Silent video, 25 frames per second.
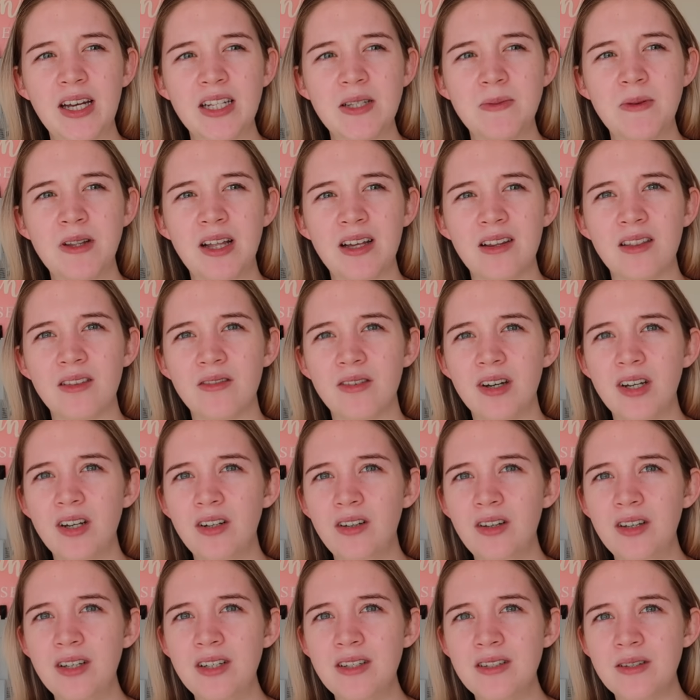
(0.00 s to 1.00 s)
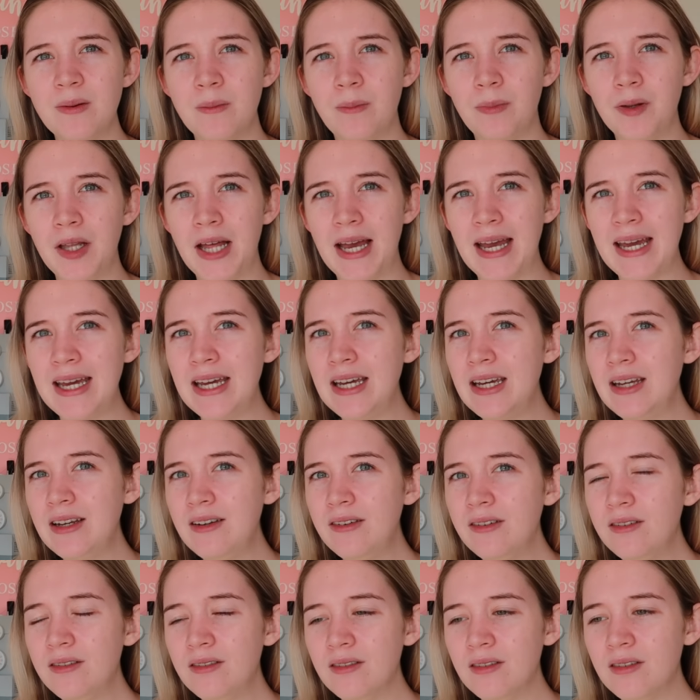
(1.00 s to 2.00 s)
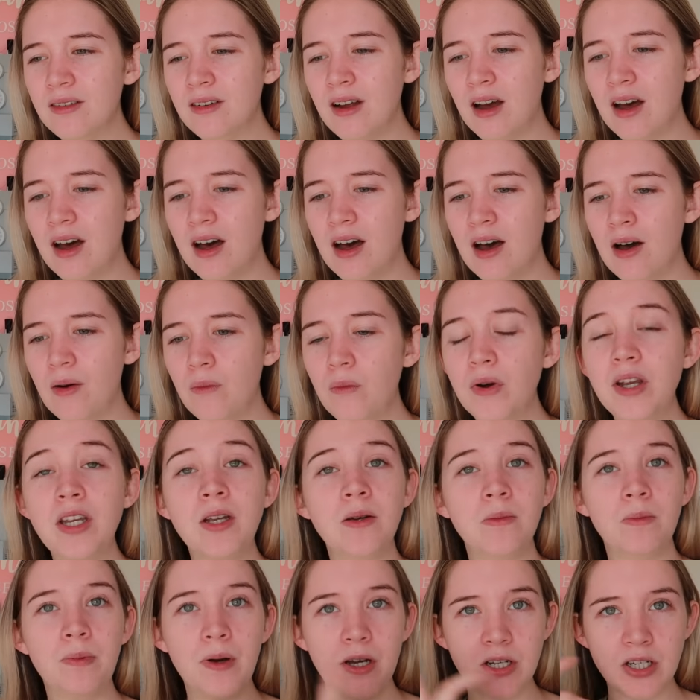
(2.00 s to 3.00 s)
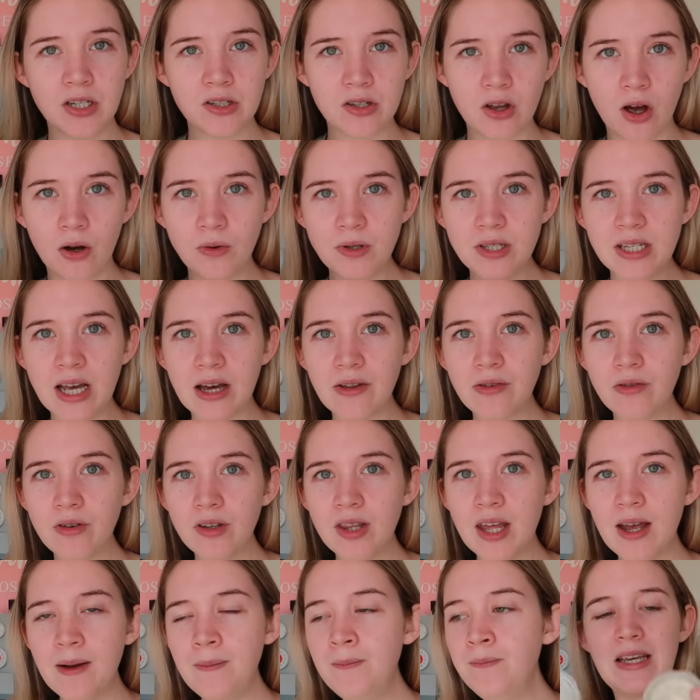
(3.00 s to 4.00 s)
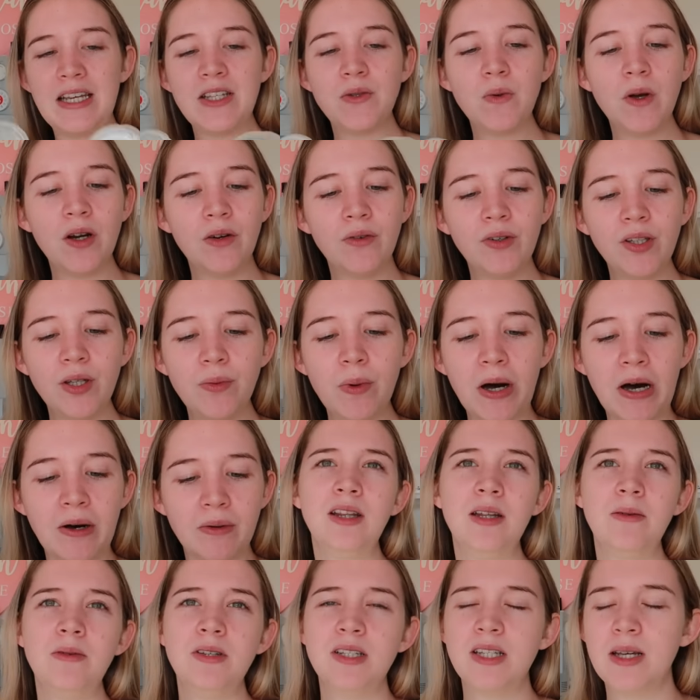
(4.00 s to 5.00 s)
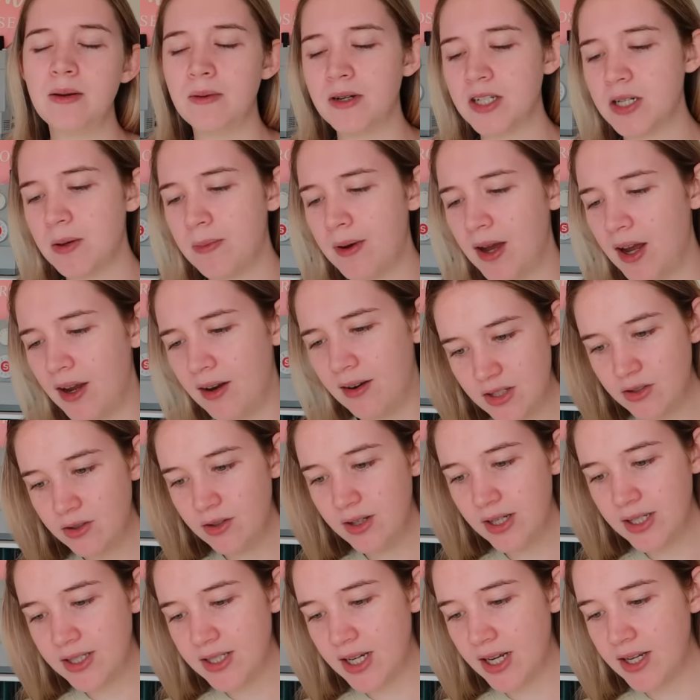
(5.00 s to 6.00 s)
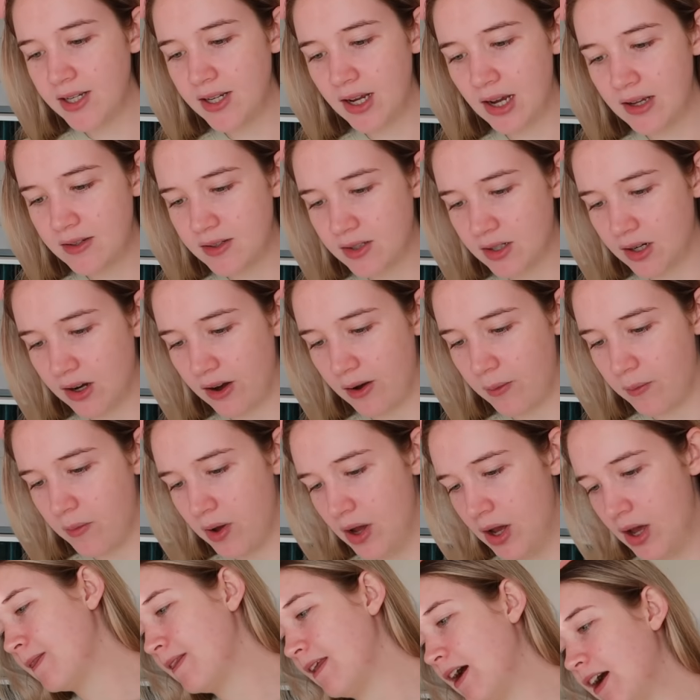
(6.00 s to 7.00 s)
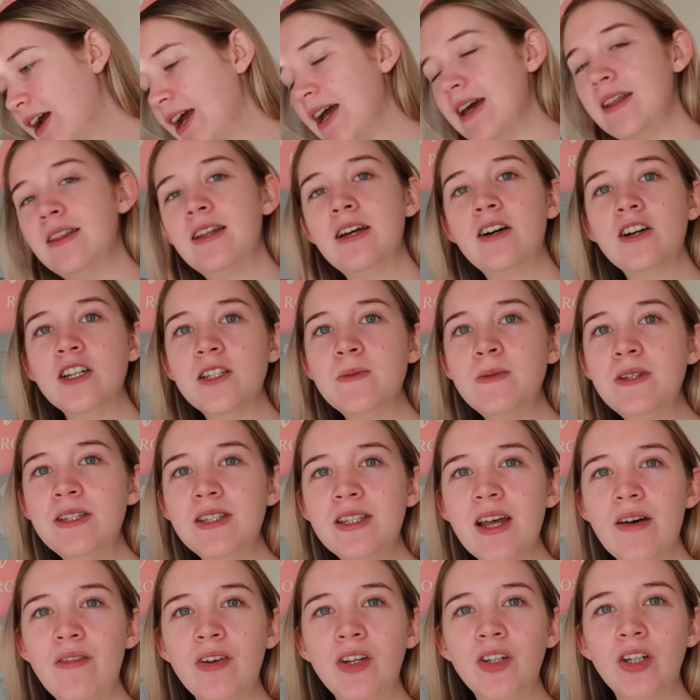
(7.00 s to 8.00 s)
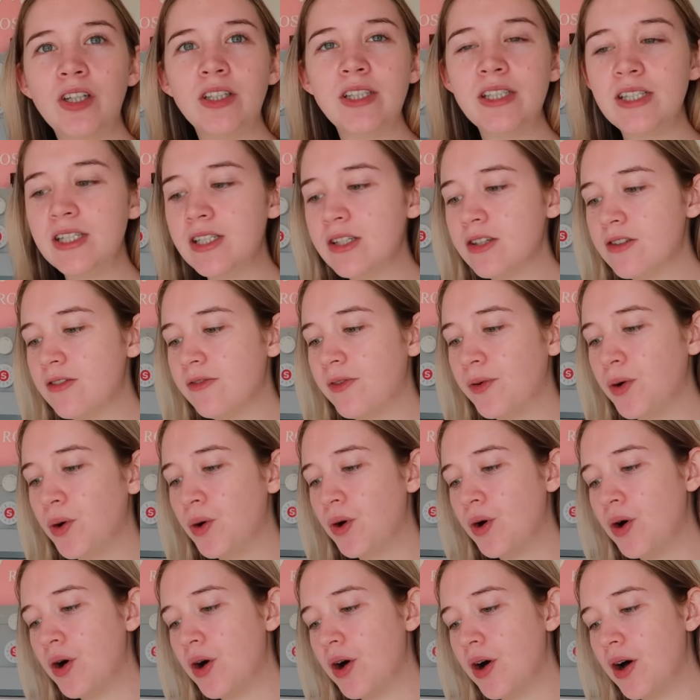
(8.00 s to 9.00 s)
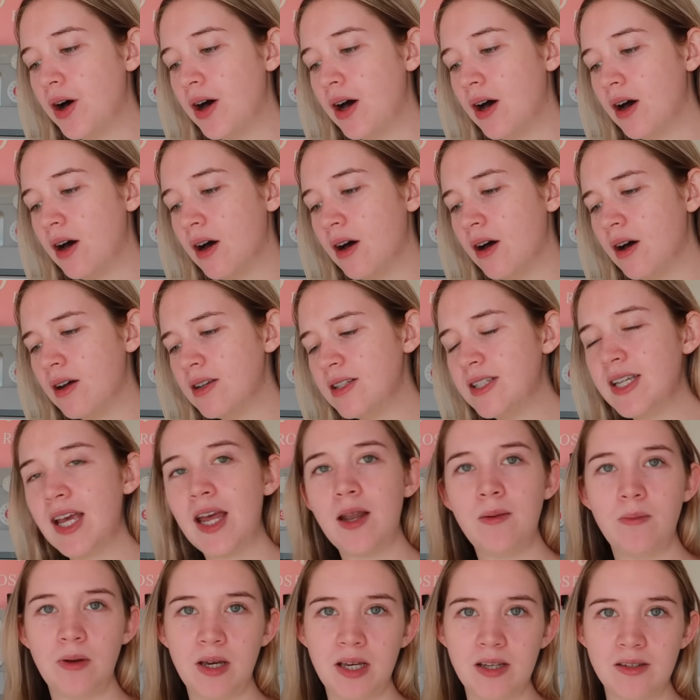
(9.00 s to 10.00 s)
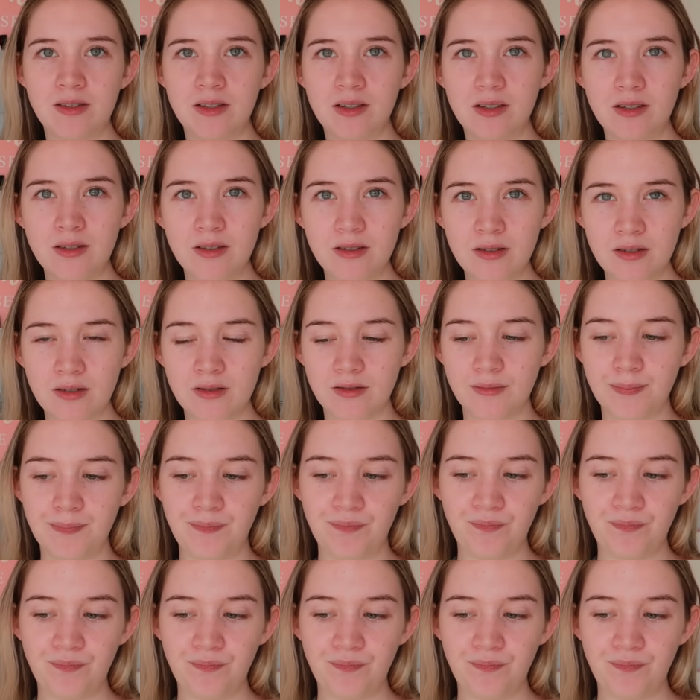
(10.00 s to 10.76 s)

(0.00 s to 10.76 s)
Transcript: out to be like $3 a blade when you purchase wholesale through them. These work really well. Let me see how much I paid. It took like 10 days to come. Okay, they cost me $7 for 10 pieces.